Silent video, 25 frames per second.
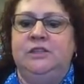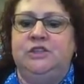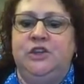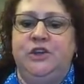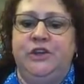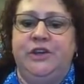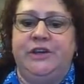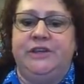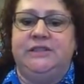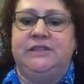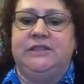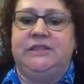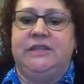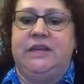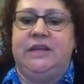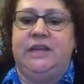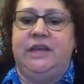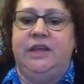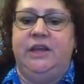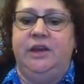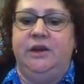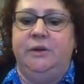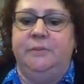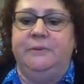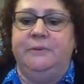So you could
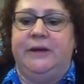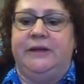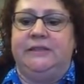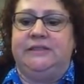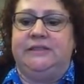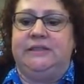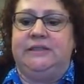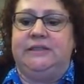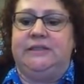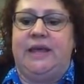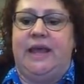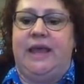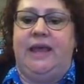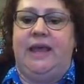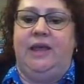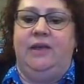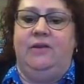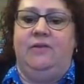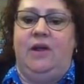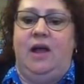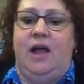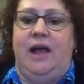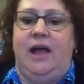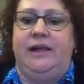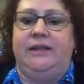see here
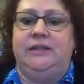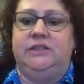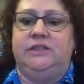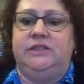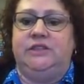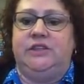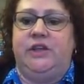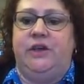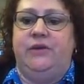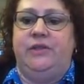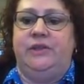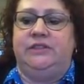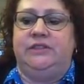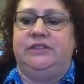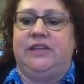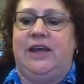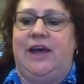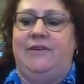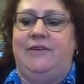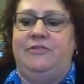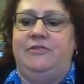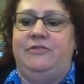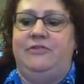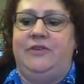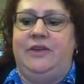present-day Iran. So the
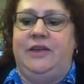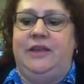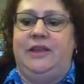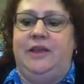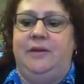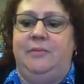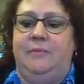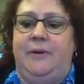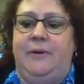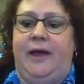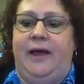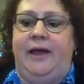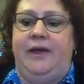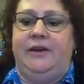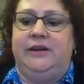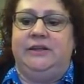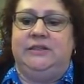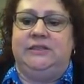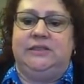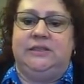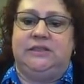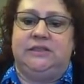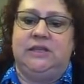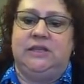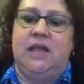Safavid
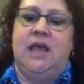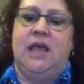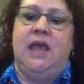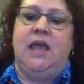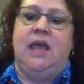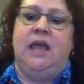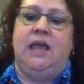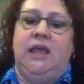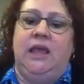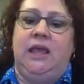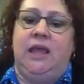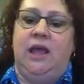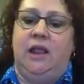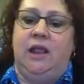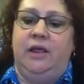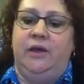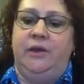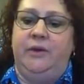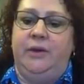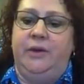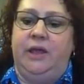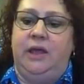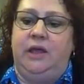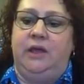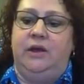Empire is this
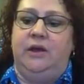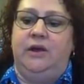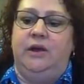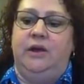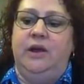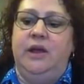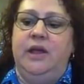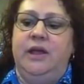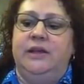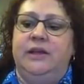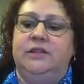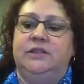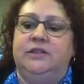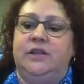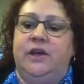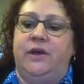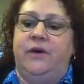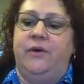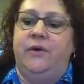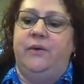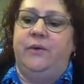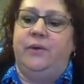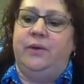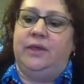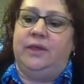yellow here.
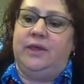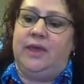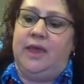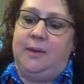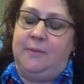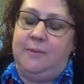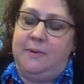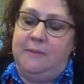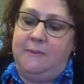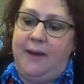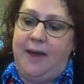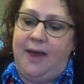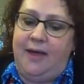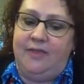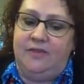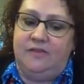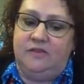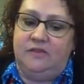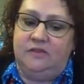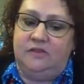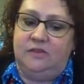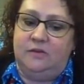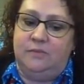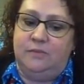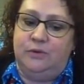So keep in
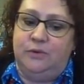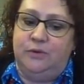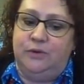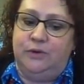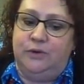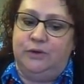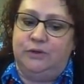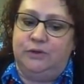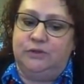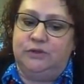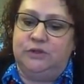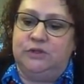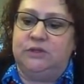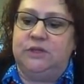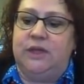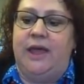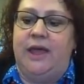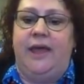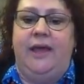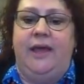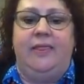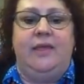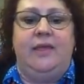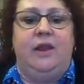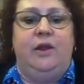mind this is the
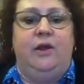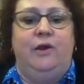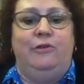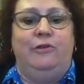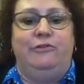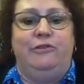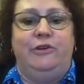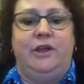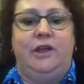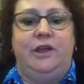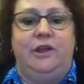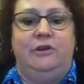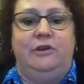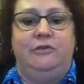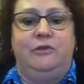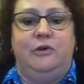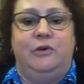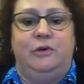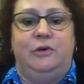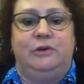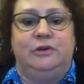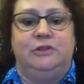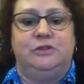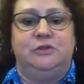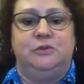Mughals, and then over here,
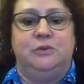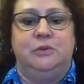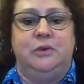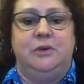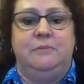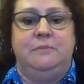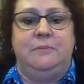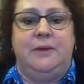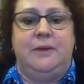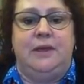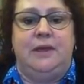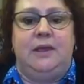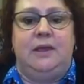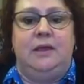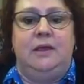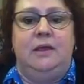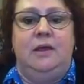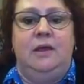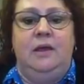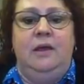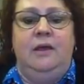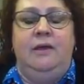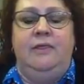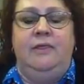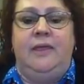of course, would
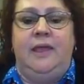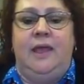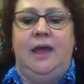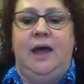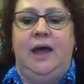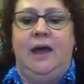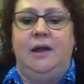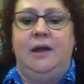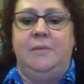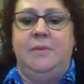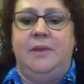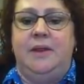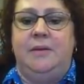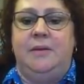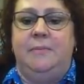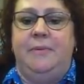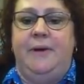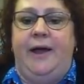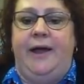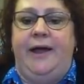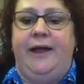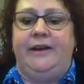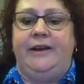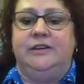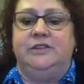be the Ottoman
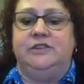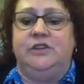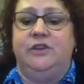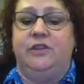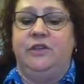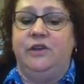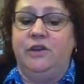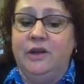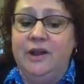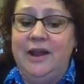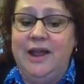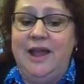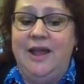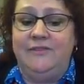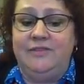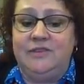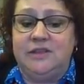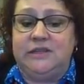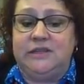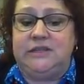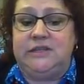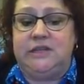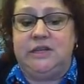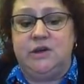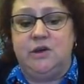Empire. So they're going to
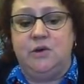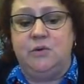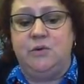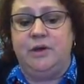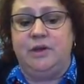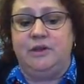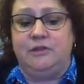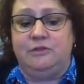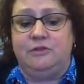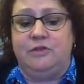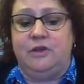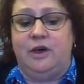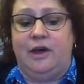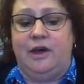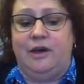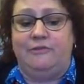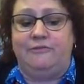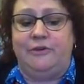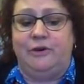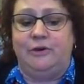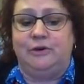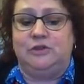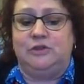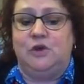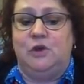have to deal with
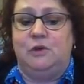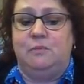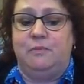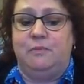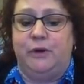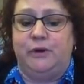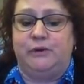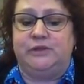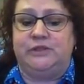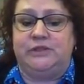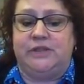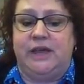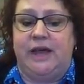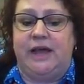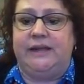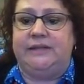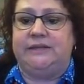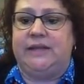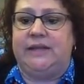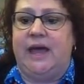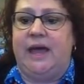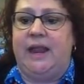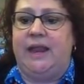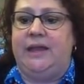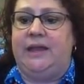folks on both
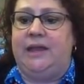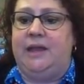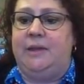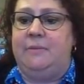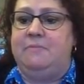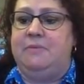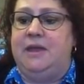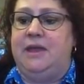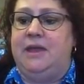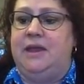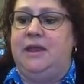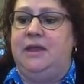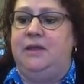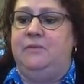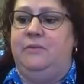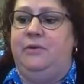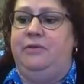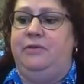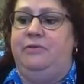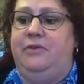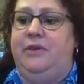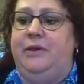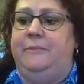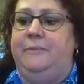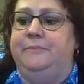sides kind of
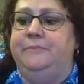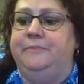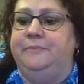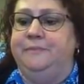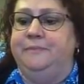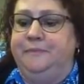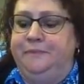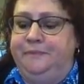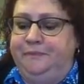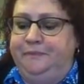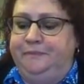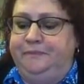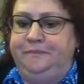competing with them.